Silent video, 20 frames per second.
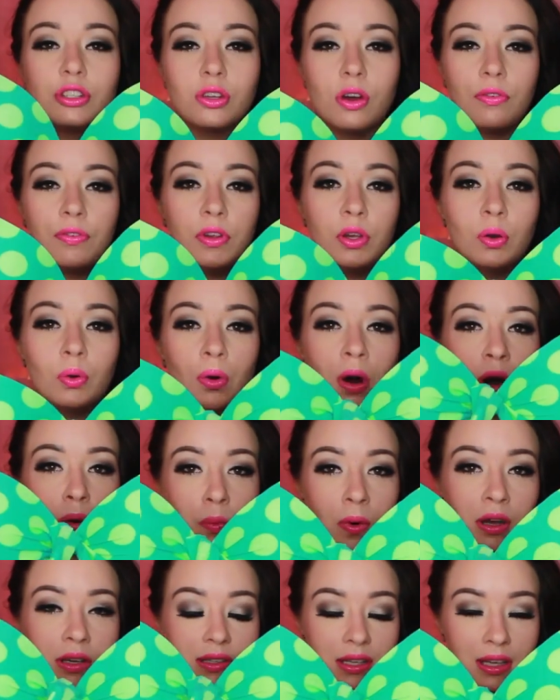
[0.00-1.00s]
So if you are
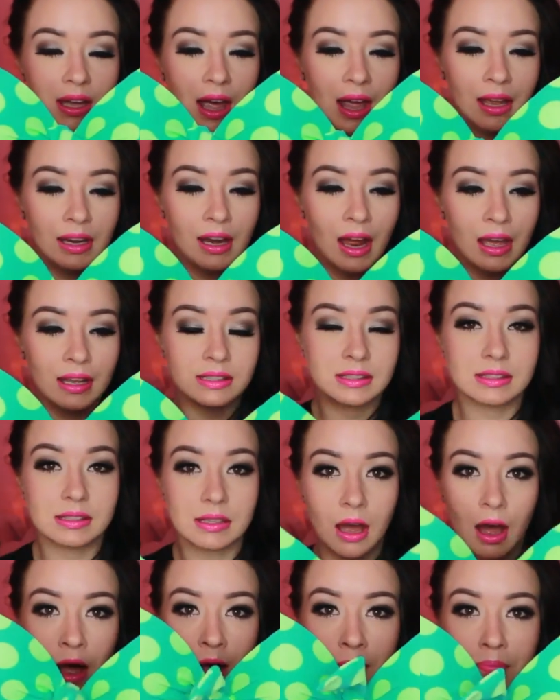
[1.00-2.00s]
wanting a
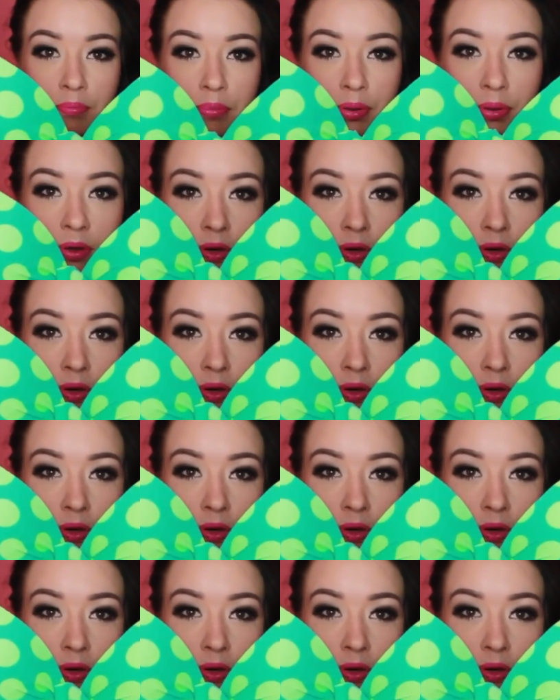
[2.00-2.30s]
nice up